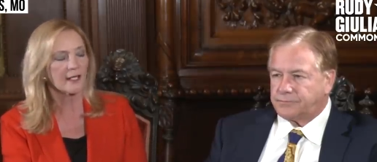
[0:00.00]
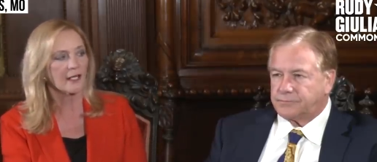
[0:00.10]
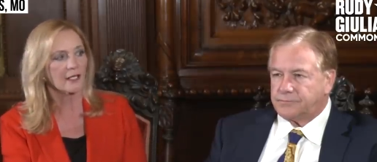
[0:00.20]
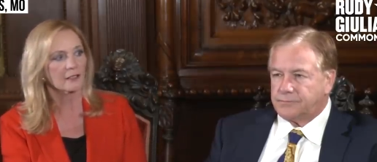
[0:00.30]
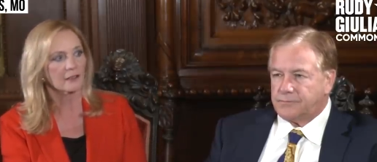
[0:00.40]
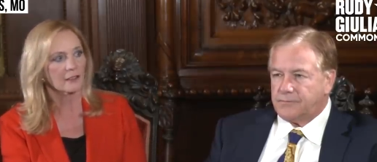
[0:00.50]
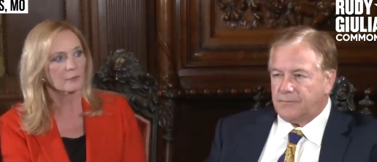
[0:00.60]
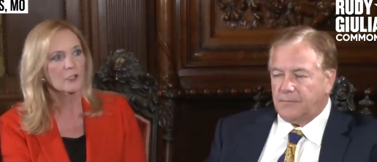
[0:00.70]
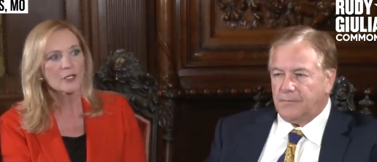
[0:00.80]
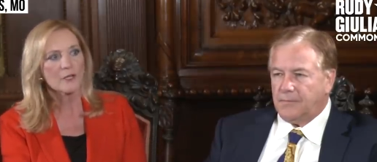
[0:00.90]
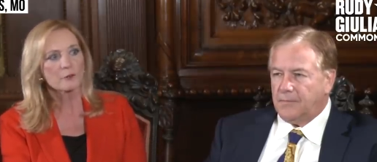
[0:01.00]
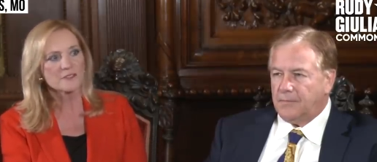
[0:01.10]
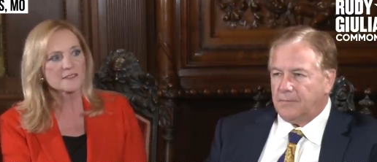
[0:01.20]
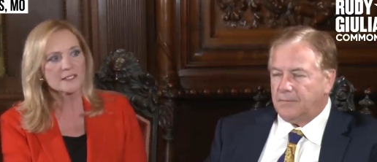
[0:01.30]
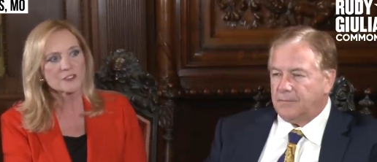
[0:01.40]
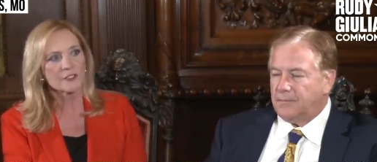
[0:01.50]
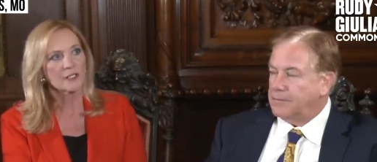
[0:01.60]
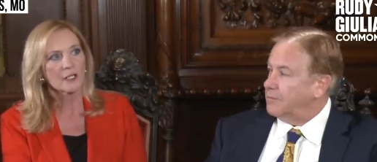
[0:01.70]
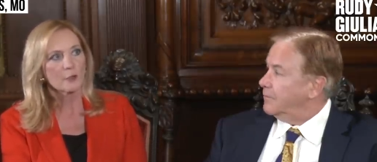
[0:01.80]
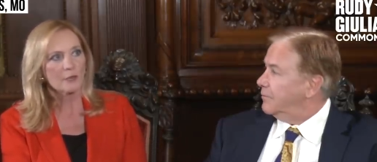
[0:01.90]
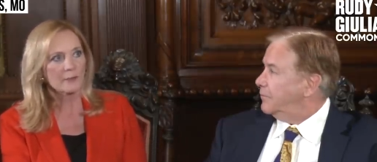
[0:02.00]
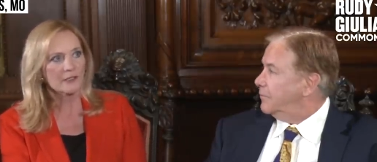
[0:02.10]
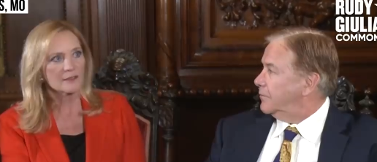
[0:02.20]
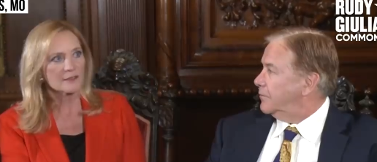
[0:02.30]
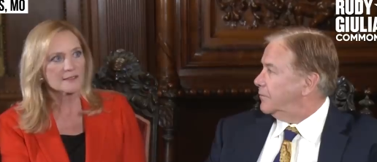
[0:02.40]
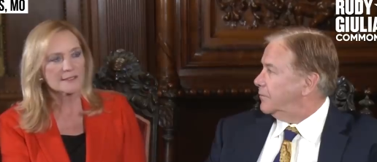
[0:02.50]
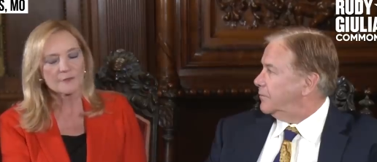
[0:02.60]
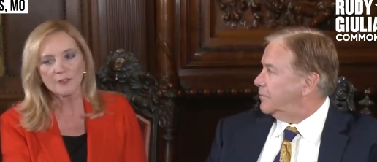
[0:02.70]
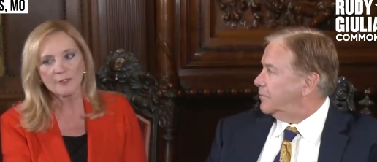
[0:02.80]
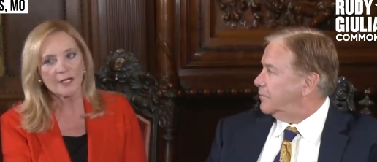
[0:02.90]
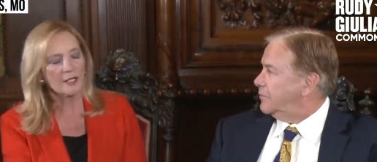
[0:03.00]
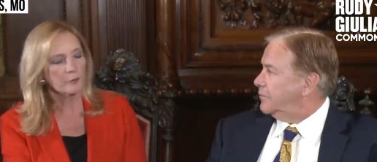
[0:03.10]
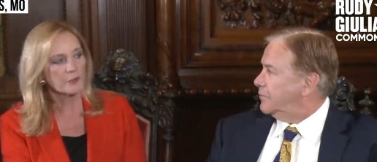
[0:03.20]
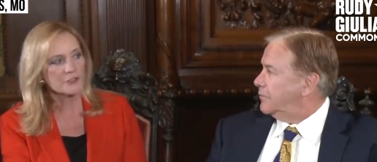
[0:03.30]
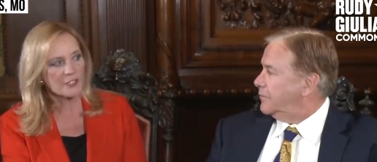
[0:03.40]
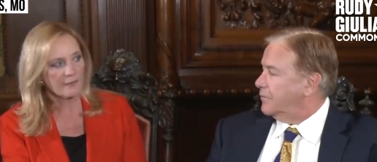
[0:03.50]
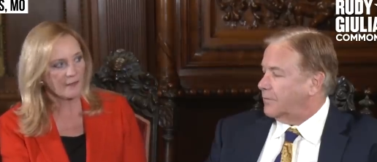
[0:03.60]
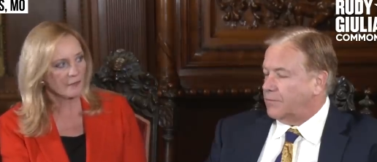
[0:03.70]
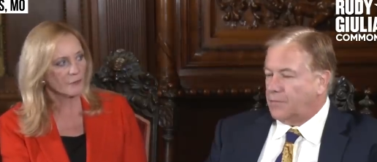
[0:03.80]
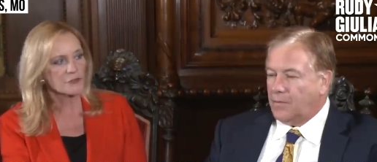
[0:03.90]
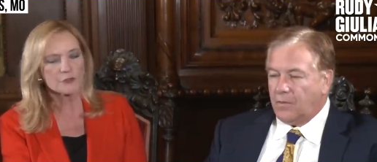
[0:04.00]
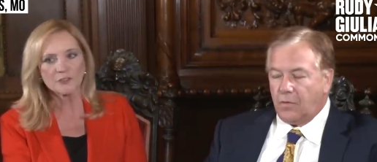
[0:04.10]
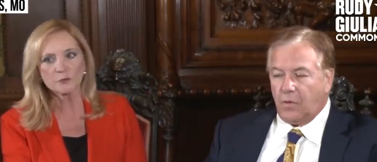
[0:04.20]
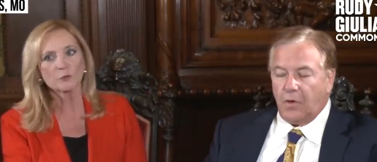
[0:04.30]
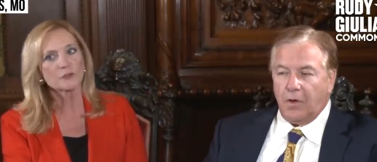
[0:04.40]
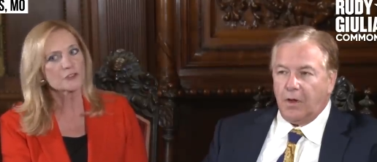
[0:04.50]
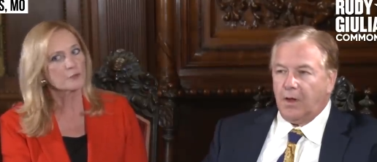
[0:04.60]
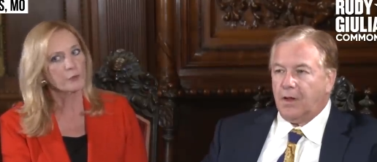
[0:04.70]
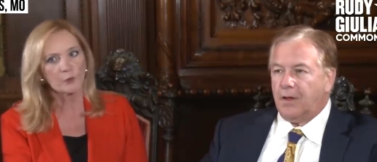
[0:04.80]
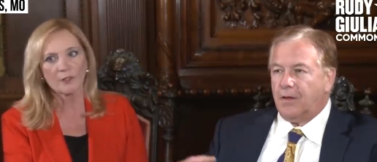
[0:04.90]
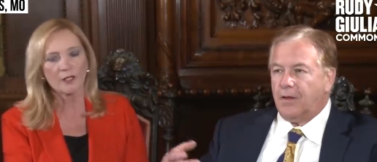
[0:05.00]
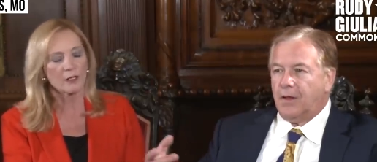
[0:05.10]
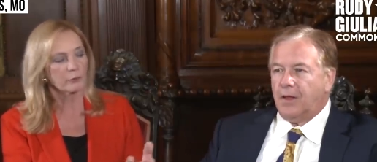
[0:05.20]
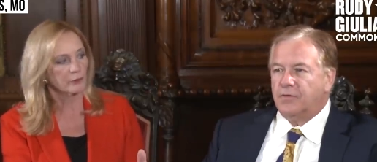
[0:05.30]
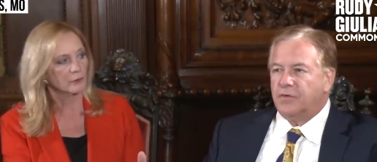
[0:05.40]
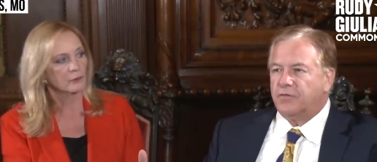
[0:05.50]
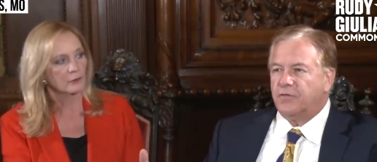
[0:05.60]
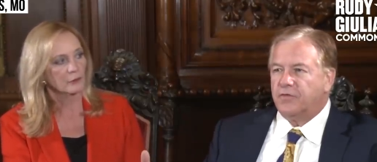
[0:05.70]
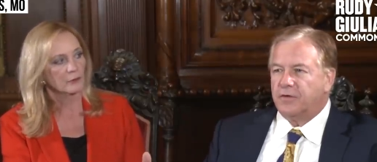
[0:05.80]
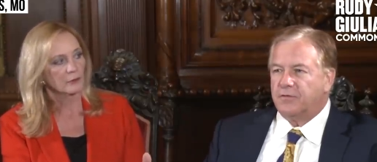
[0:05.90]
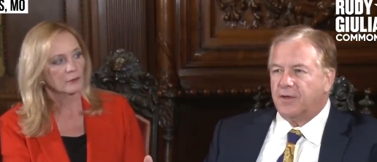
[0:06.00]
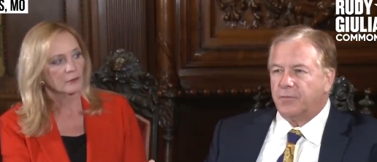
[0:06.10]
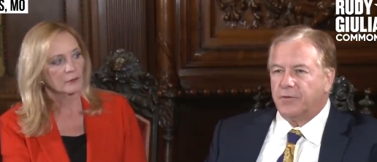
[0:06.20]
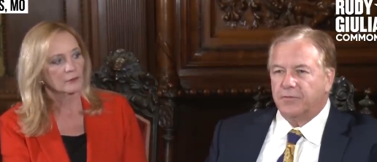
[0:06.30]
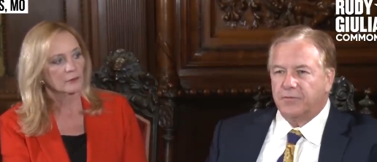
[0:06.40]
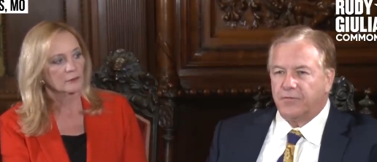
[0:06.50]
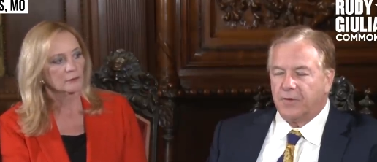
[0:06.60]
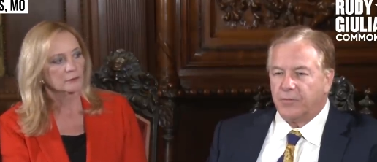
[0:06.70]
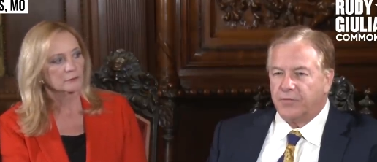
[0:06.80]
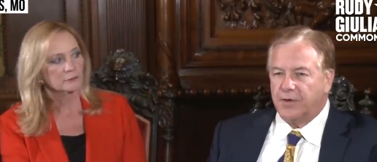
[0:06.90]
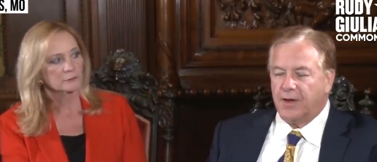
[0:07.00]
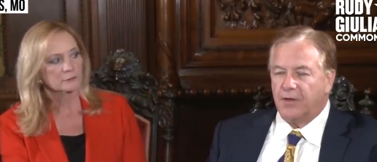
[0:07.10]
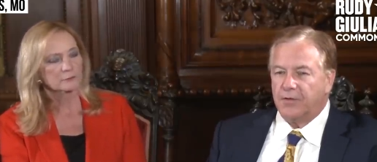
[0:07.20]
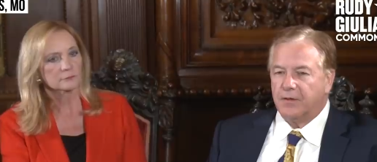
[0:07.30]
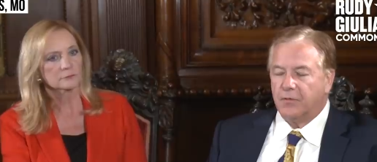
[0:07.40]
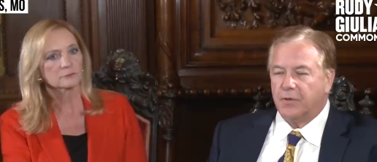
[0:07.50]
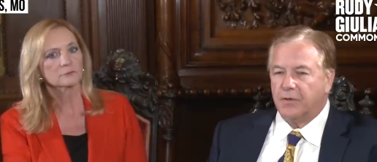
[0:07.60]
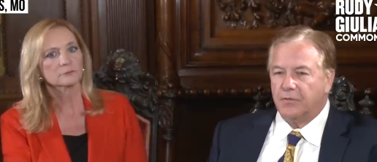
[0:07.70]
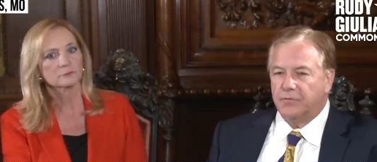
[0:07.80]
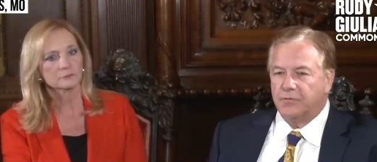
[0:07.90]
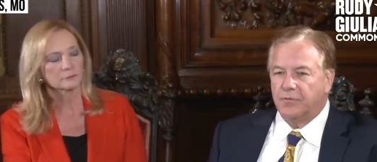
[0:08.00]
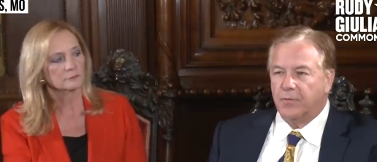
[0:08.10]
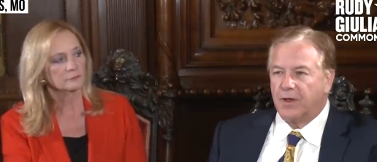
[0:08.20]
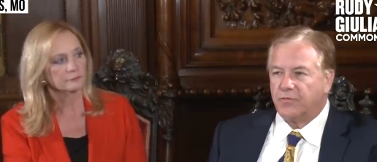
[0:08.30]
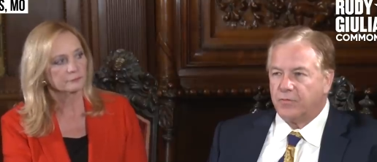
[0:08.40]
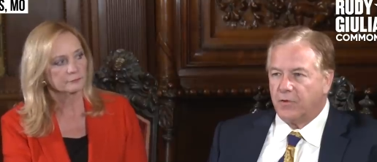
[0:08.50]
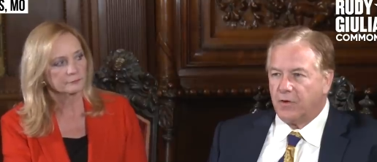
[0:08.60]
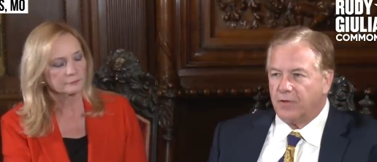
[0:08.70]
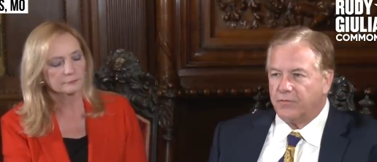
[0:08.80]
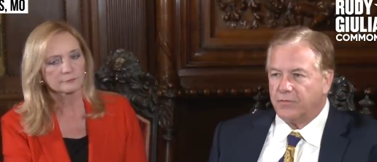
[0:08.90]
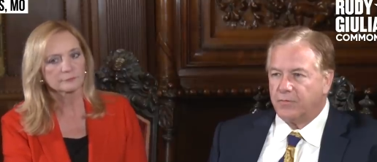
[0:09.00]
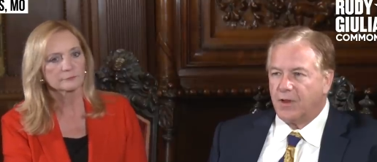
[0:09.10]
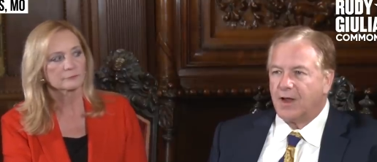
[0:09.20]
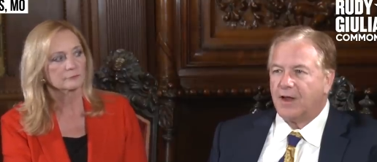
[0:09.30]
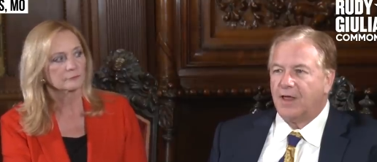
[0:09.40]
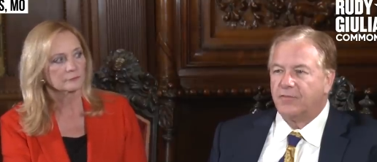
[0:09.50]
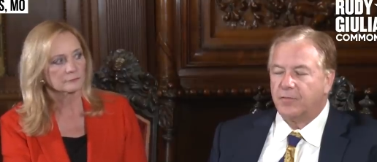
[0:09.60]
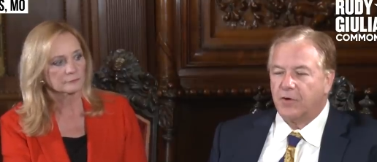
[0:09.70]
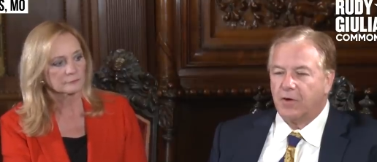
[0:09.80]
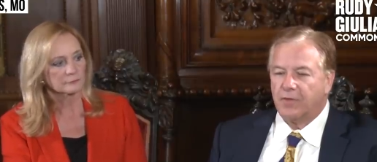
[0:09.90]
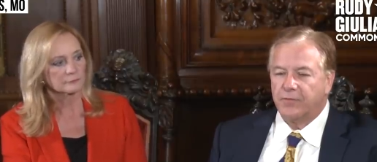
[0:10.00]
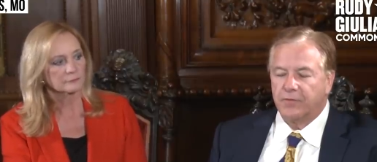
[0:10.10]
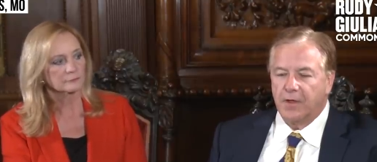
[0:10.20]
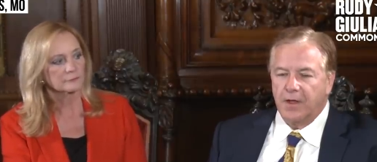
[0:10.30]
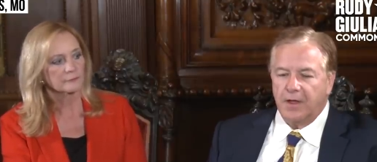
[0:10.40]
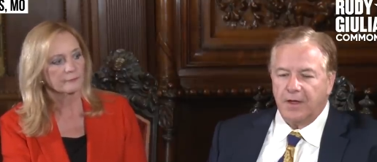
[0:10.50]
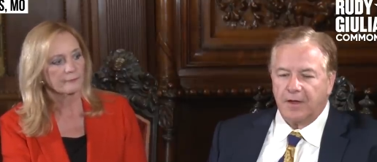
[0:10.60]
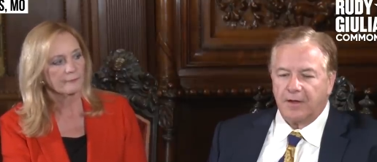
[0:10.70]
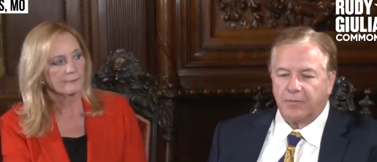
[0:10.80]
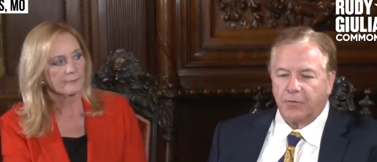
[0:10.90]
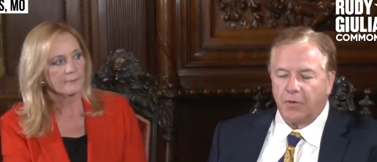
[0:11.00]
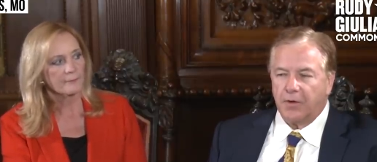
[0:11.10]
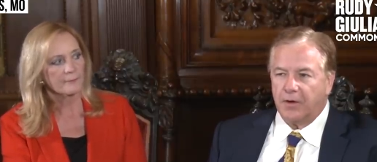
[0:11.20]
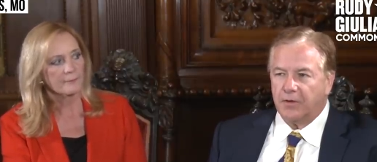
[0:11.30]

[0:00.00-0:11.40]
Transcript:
Speaker 1: and um, there was essentially probably 70, 80% of that, those streets were just boarded up. And
Speaker 2: just as an example, there's a pharmacy down there that we use two blocks from our office, block and a half from our office. It got broken